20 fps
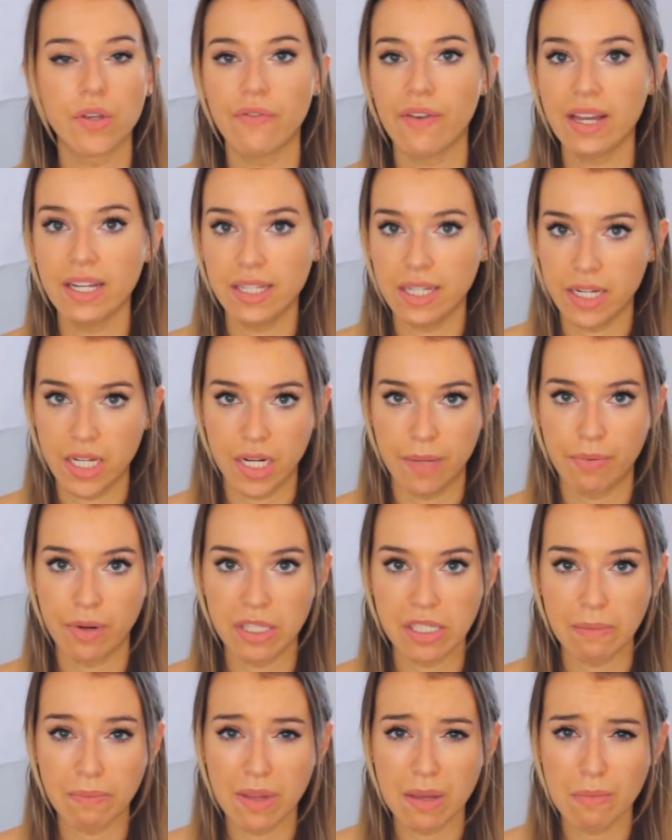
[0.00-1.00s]
So if I did need to
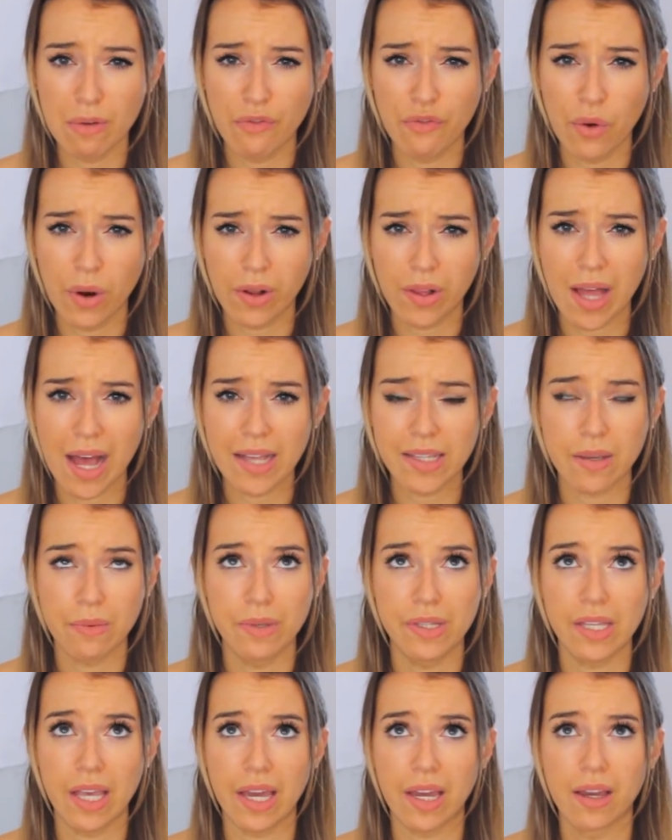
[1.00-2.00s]
print something before class, it
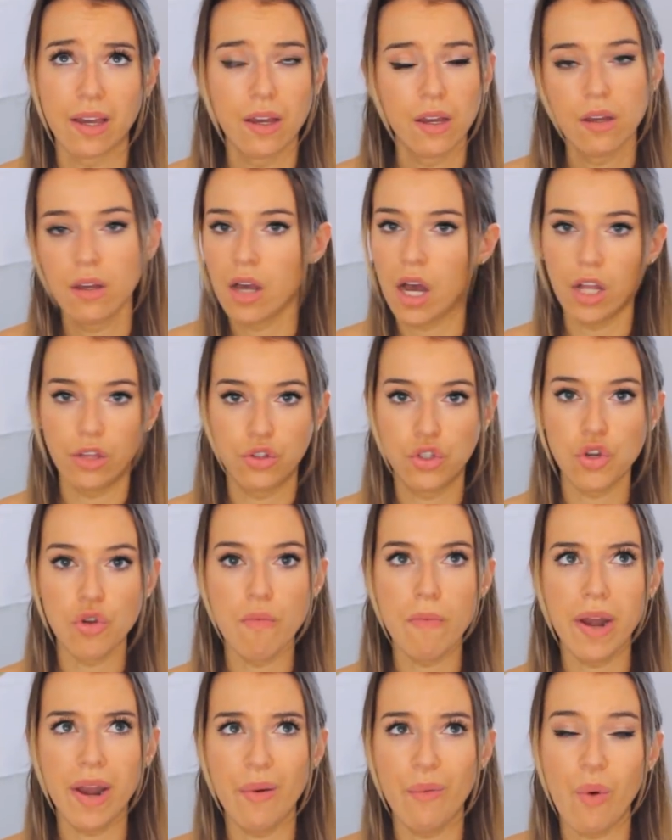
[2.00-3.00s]
was like a
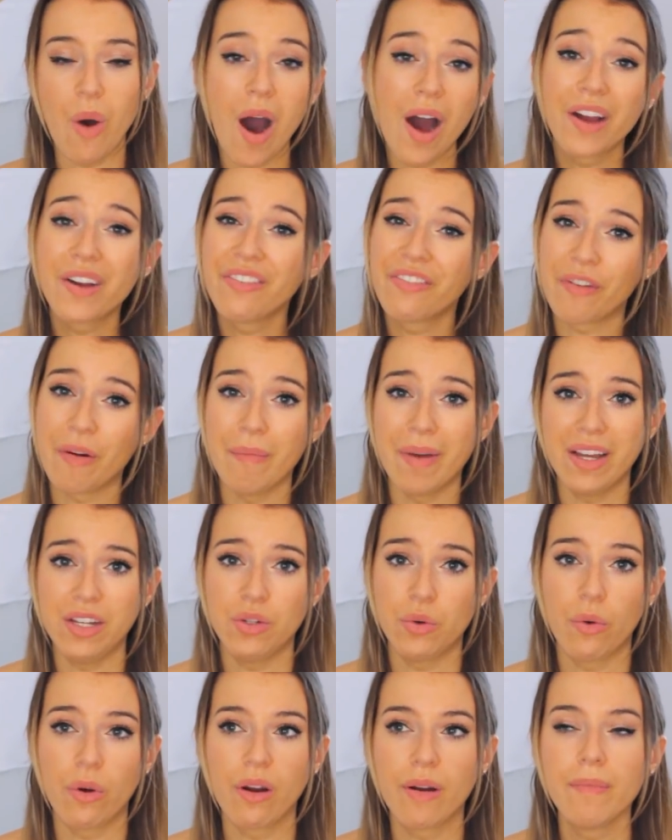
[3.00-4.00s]
2-minute walk from my
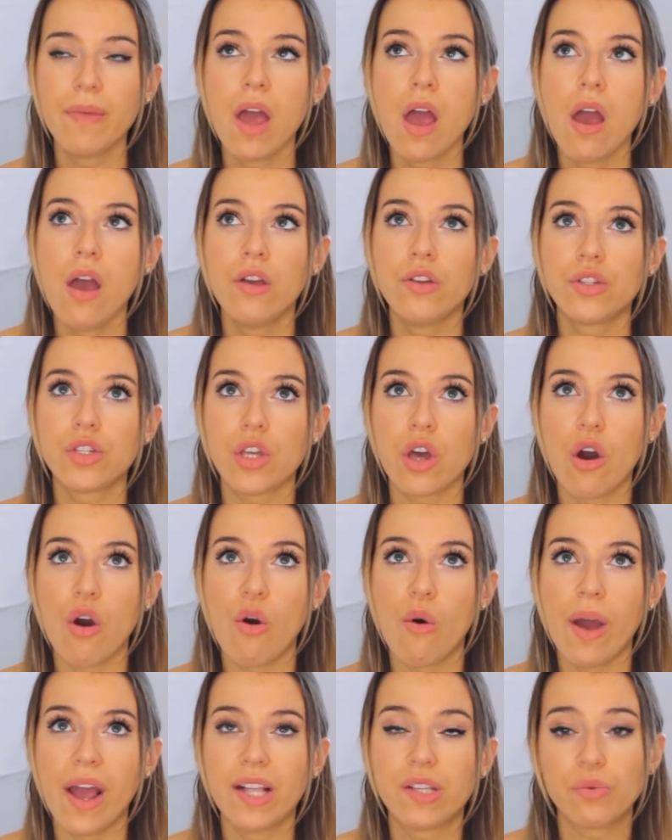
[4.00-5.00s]
dorm.
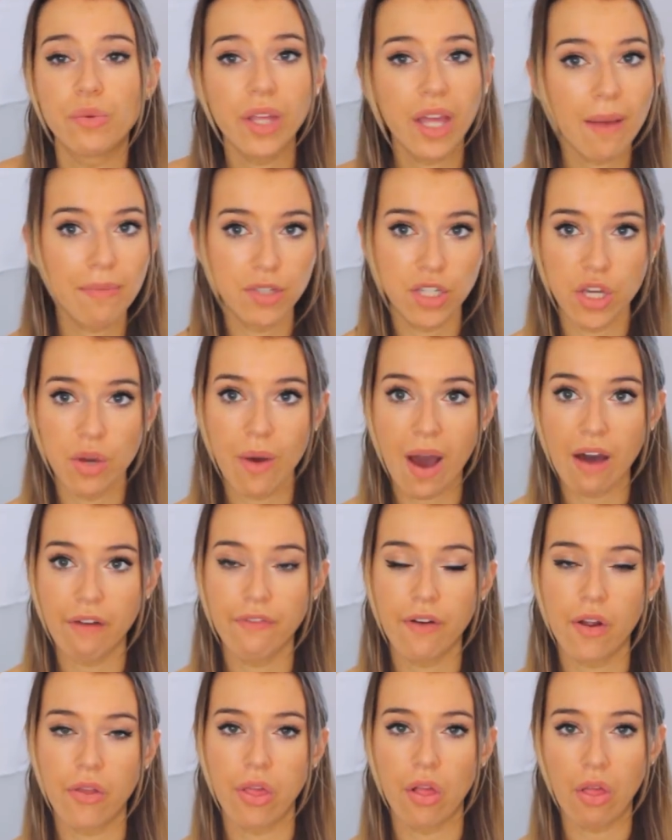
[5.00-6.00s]
So it's really up to you how
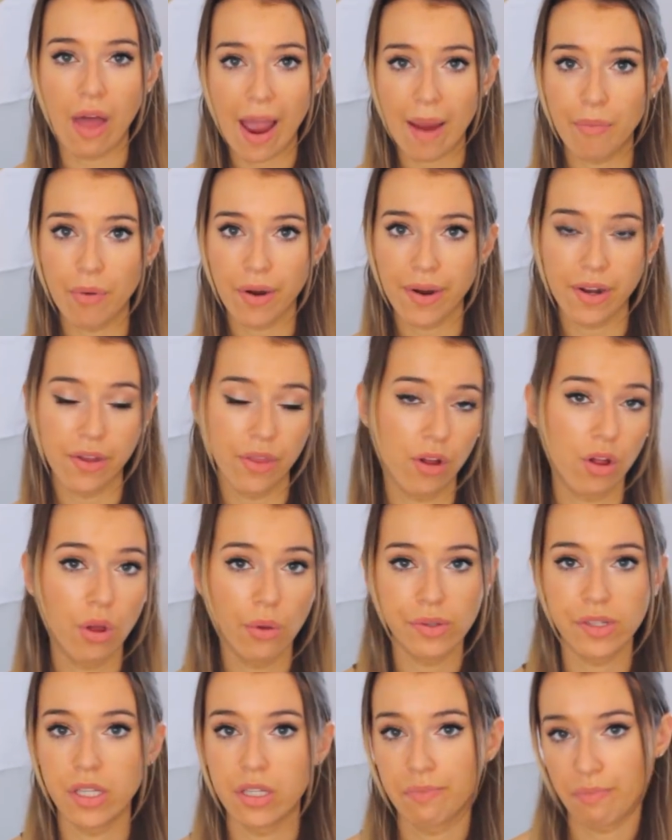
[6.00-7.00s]
far the library or the
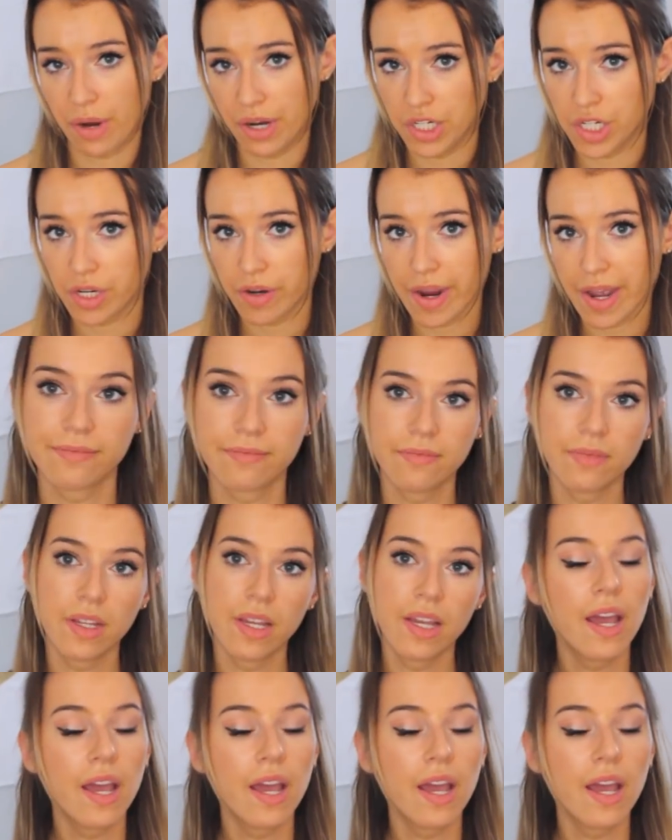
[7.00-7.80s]
closest printer is.